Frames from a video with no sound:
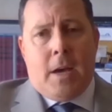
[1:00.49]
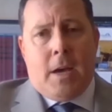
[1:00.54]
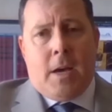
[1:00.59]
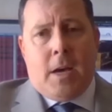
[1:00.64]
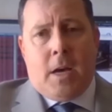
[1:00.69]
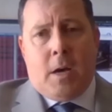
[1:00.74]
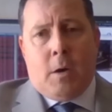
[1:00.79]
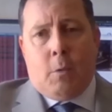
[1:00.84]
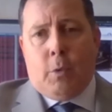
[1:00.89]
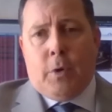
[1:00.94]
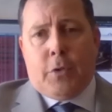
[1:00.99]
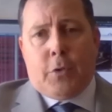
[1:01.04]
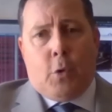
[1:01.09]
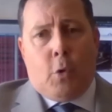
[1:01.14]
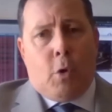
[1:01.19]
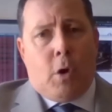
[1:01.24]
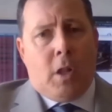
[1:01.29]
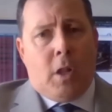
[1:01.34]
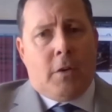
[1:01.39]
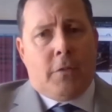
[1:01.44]
uh,
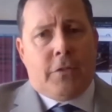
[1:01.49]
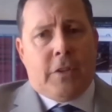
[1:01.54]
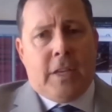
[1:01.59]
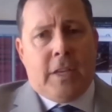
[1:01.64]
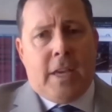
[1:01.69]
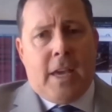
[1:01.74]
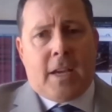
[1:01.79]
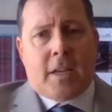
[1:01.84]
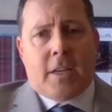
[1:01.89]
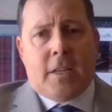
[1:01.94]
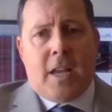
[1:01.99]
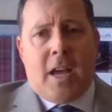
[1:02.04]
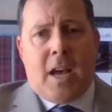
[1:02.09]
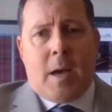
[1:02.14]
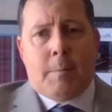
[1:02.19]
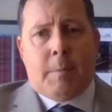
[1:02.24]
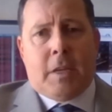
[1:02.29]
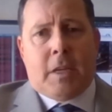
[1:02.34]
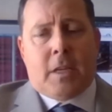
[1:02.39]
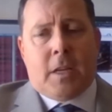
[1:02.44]
with all of the
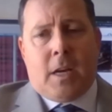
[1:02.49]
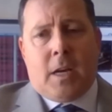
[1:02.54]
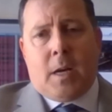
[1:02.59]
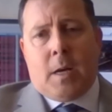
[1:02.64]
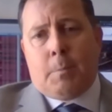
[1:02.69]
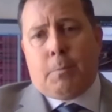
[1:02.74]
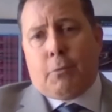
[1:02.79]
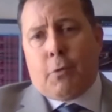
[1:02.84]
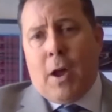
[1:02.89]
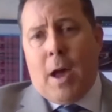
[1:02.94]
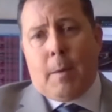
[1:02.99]
economic uh,